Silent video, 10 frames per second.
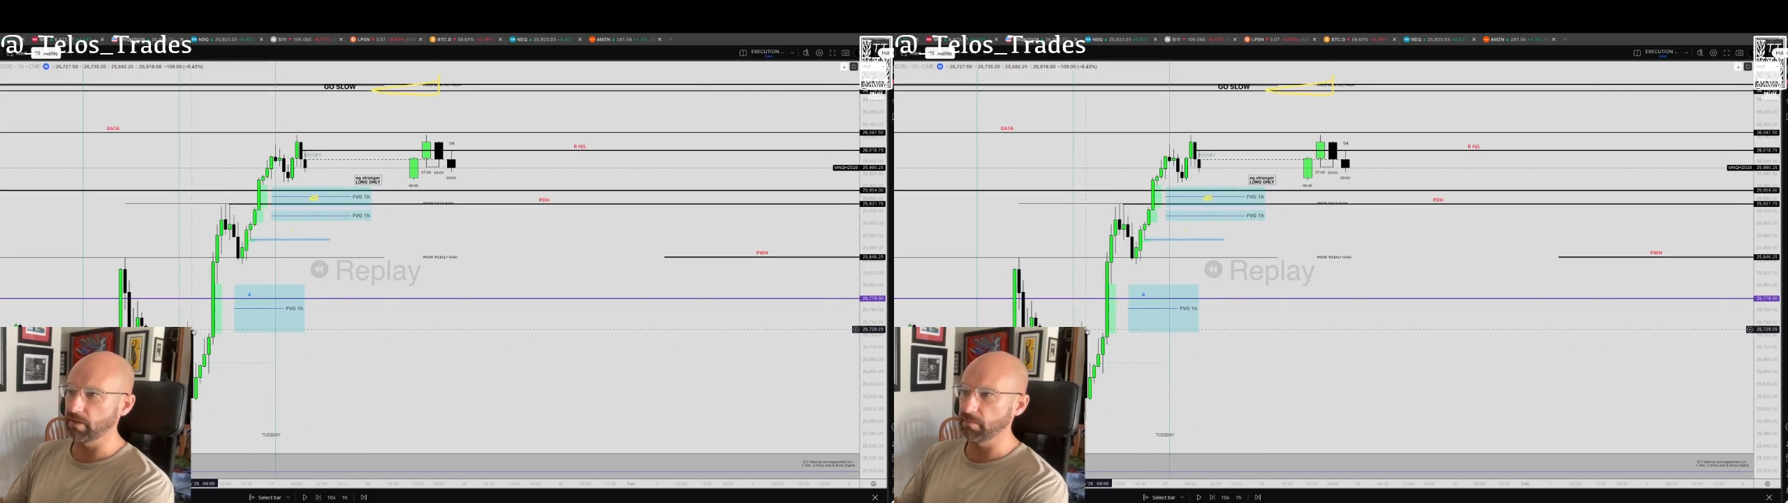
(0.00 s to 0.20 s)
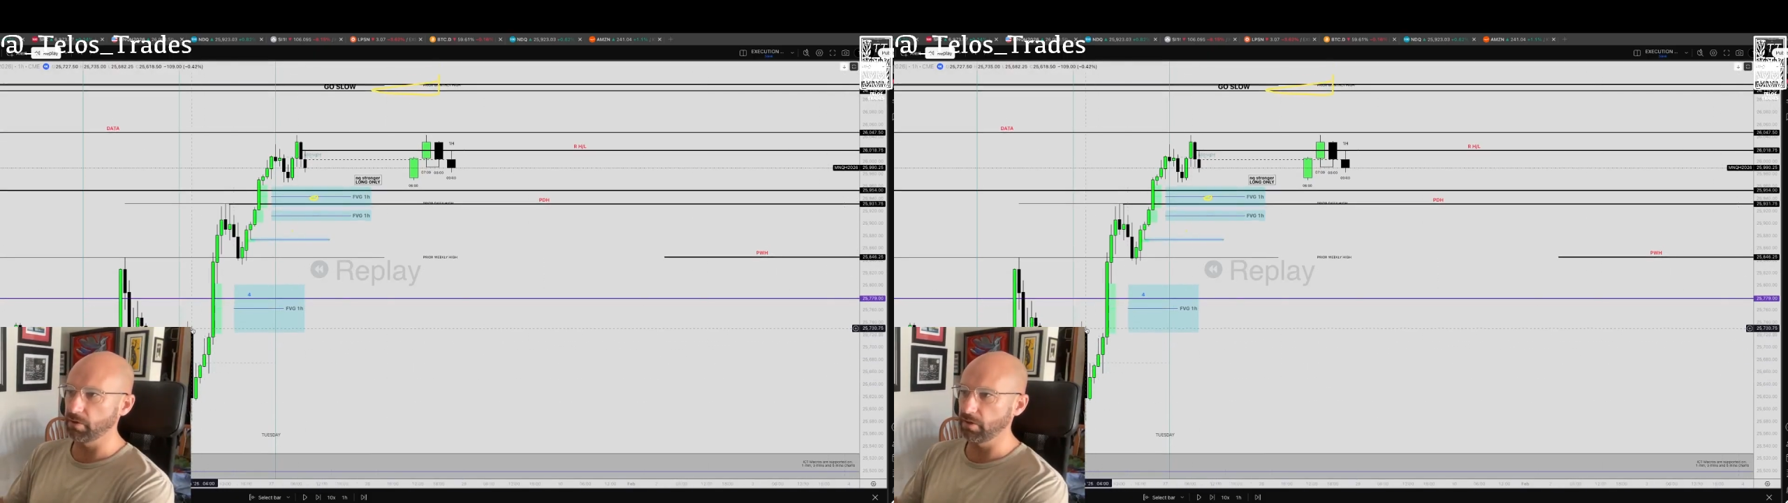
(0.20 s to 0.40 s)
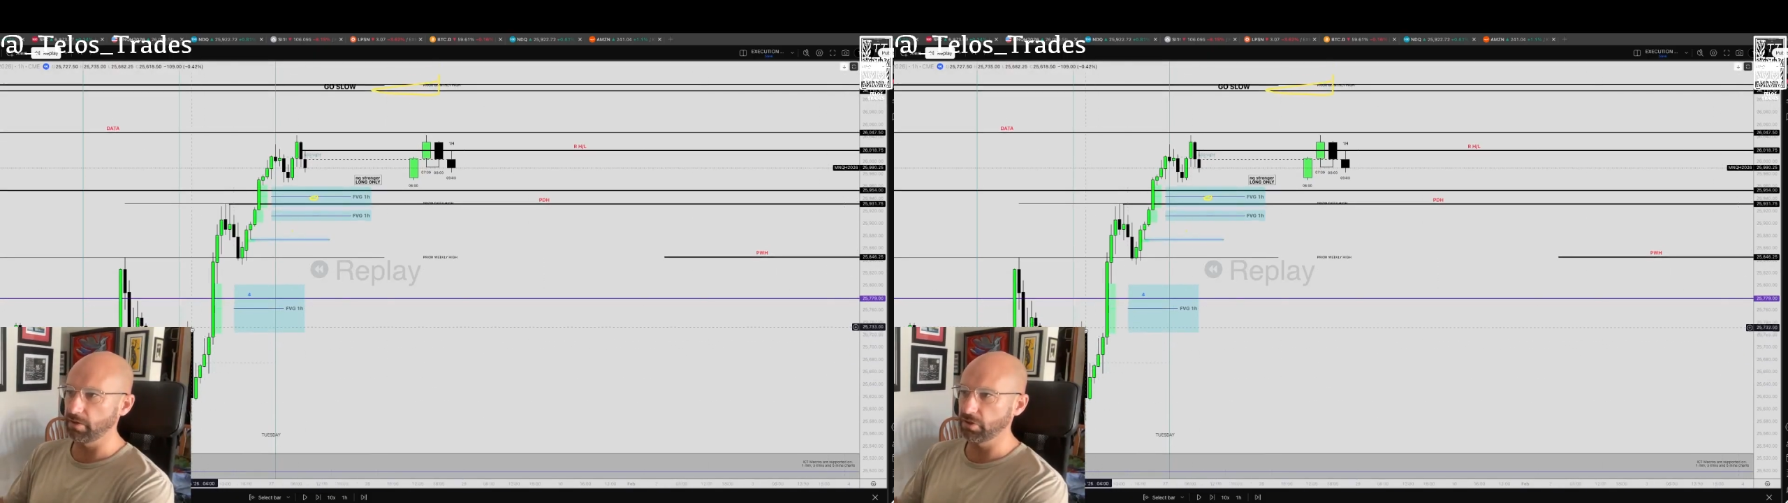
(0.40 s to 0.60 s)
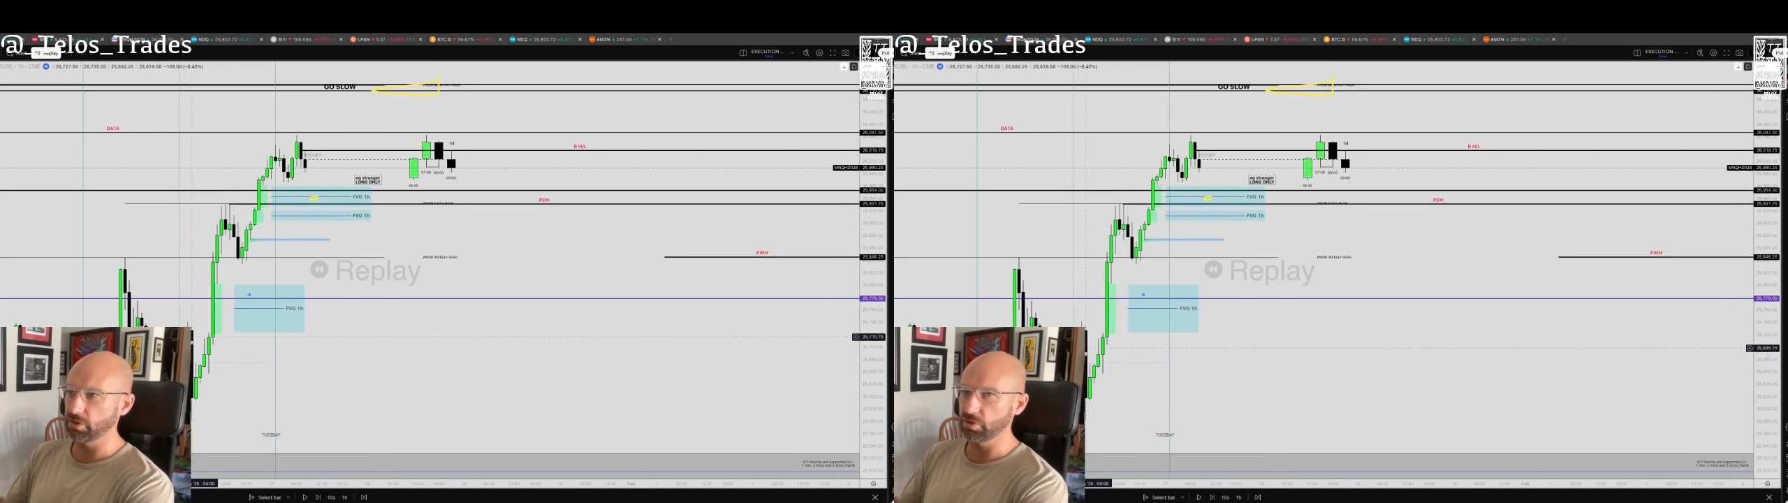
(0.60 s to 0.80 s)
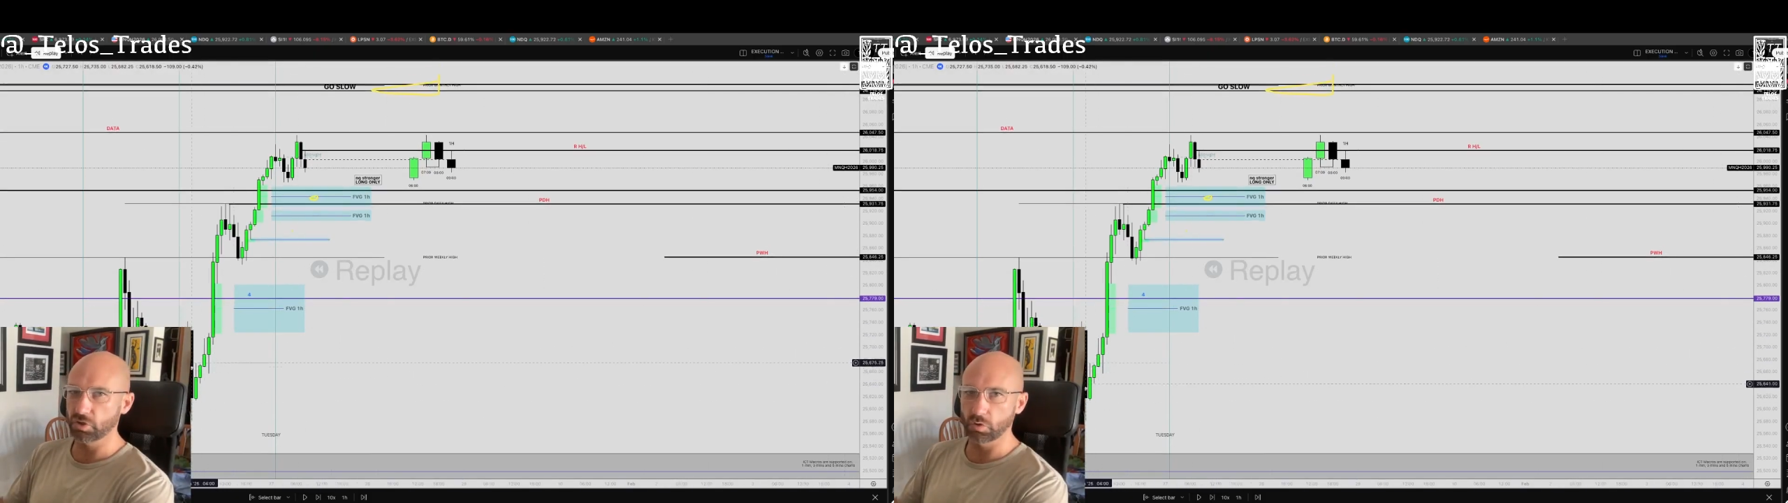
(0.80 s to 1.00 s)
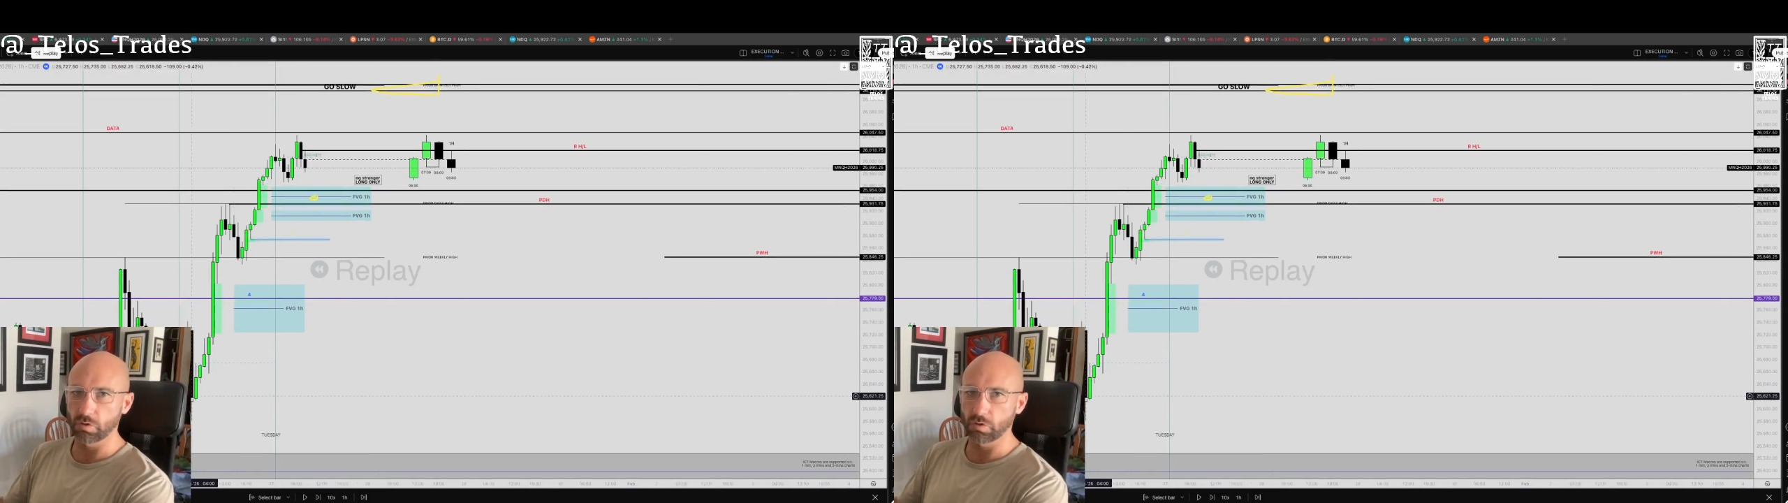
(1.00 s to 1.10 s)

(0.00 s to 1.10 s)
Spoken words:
bullish. Short